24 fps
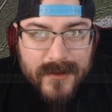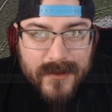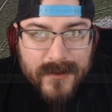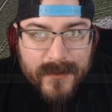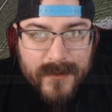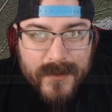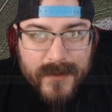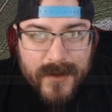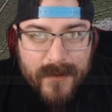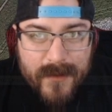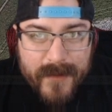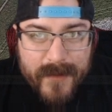
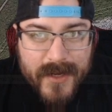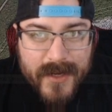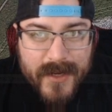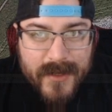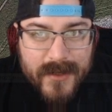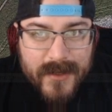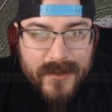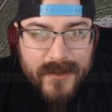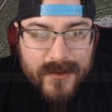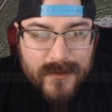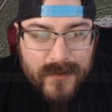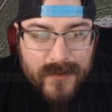we're gonna make
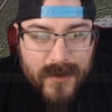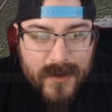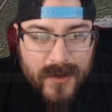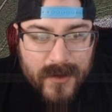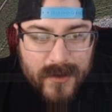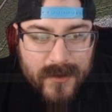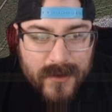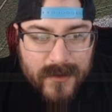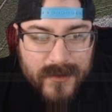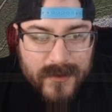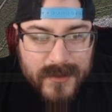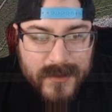another
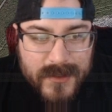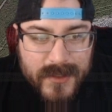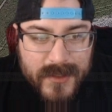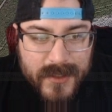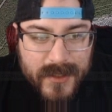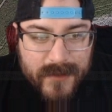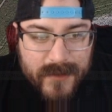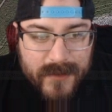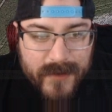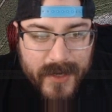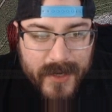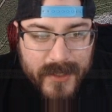road and
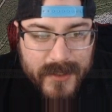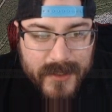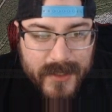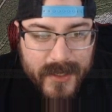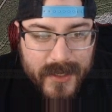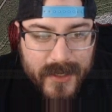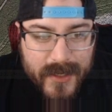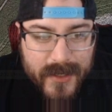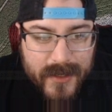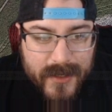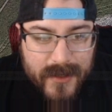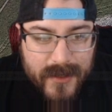stick it right
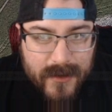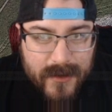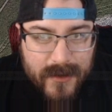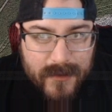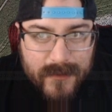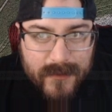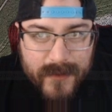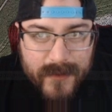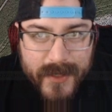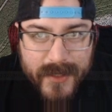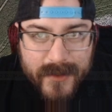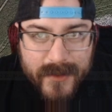there.
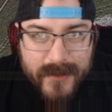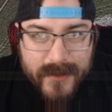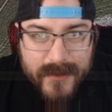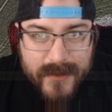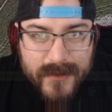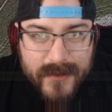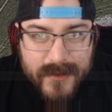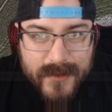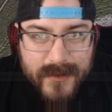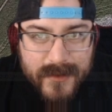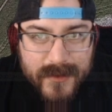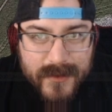Wait.
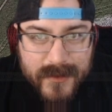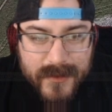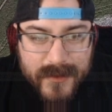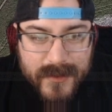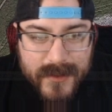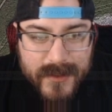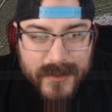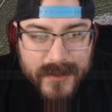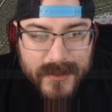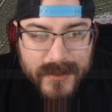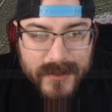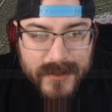
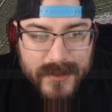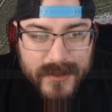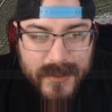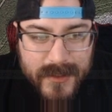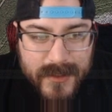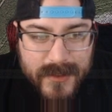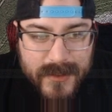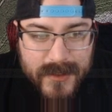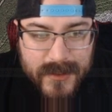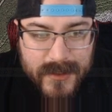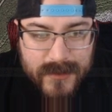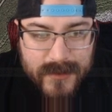
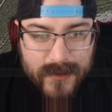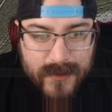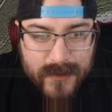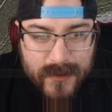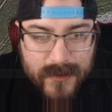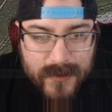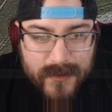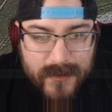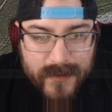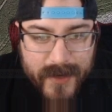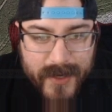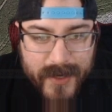Stick this
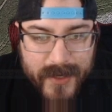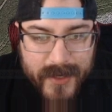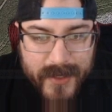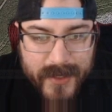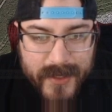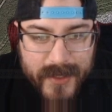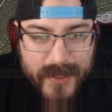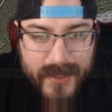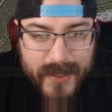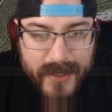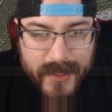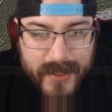road right
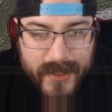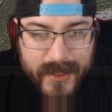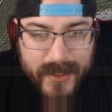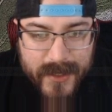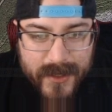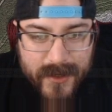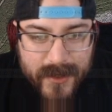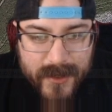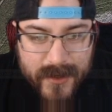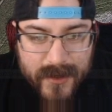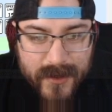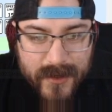
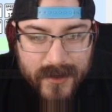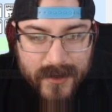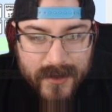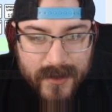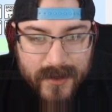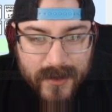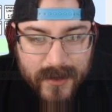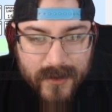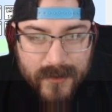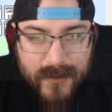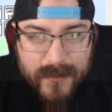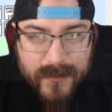here.
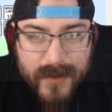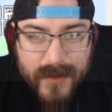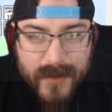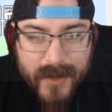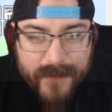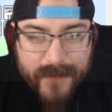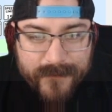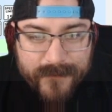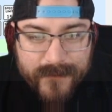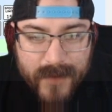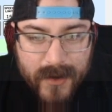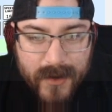
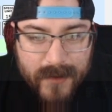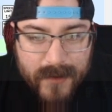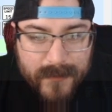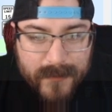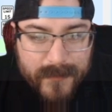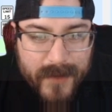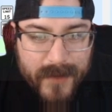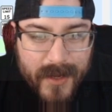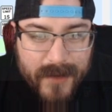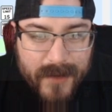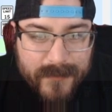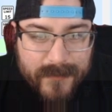
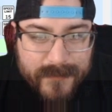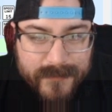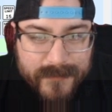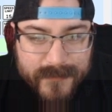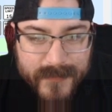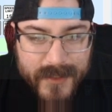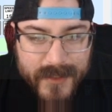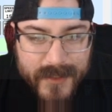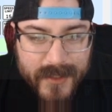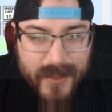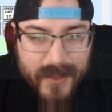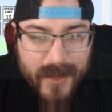
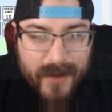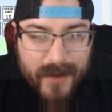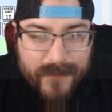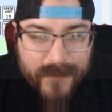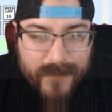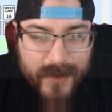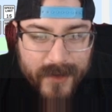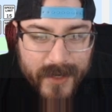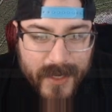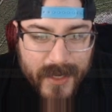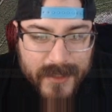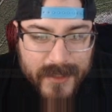I
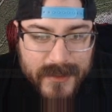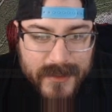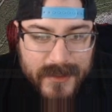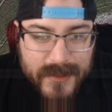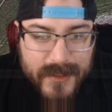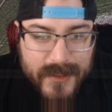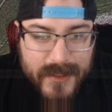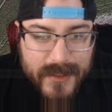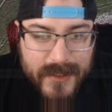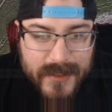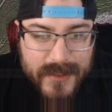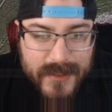forgot to
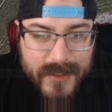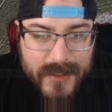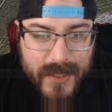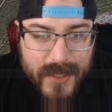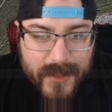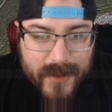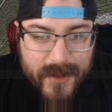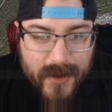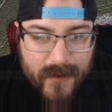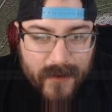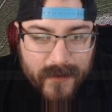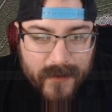stick it
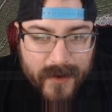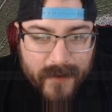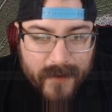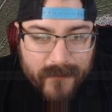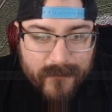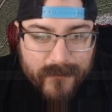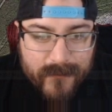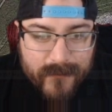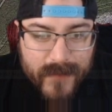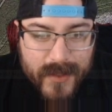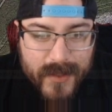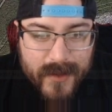together. Hold on.
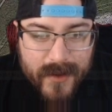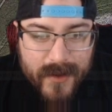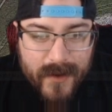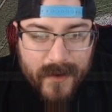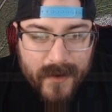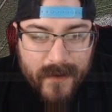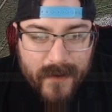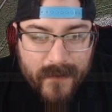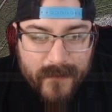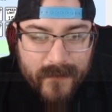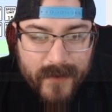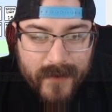
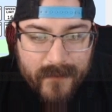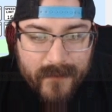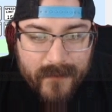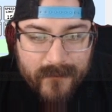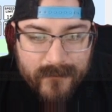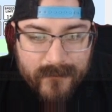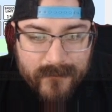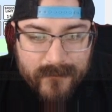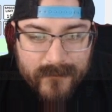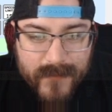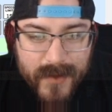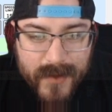Hold on.
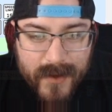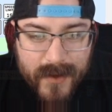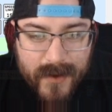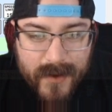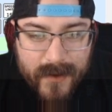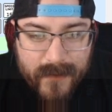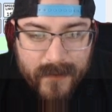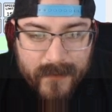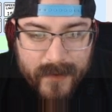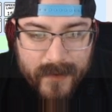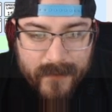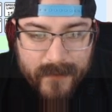
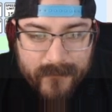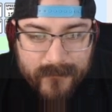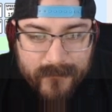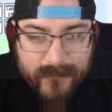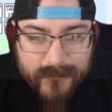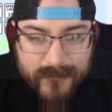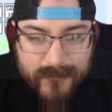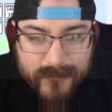Hold on.